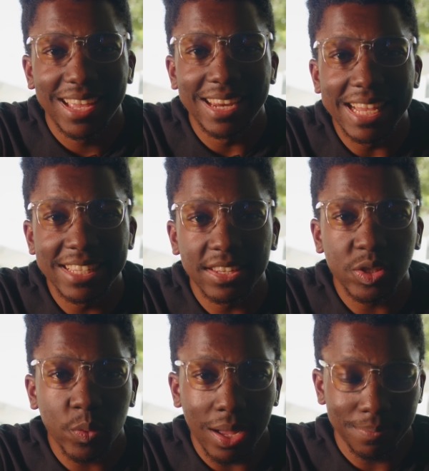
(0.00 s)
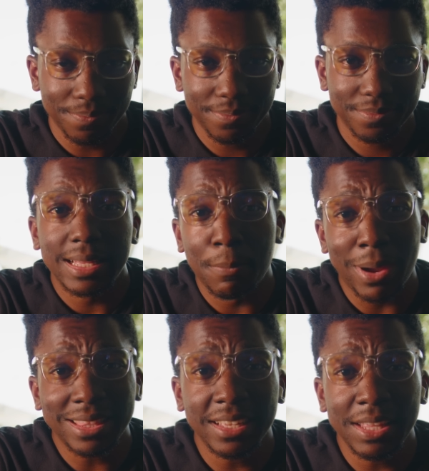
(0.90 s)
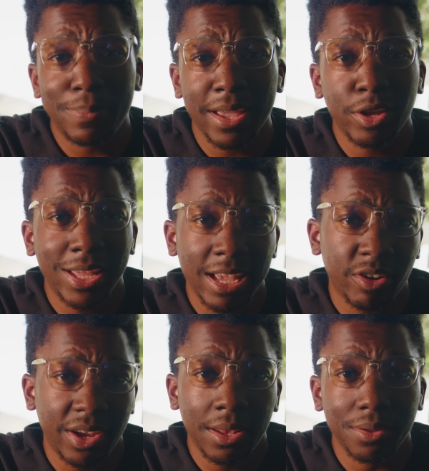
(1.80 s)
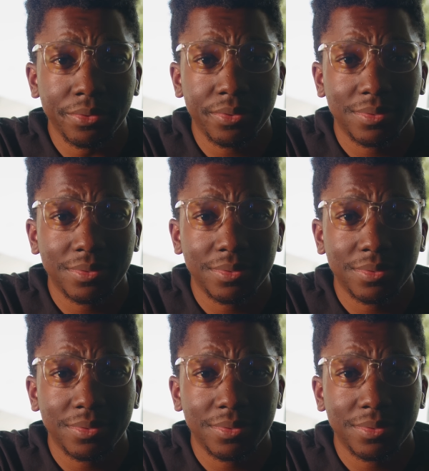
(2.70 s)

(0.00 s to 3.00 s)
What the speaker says: and easy to swap, and practically beg you to get creative.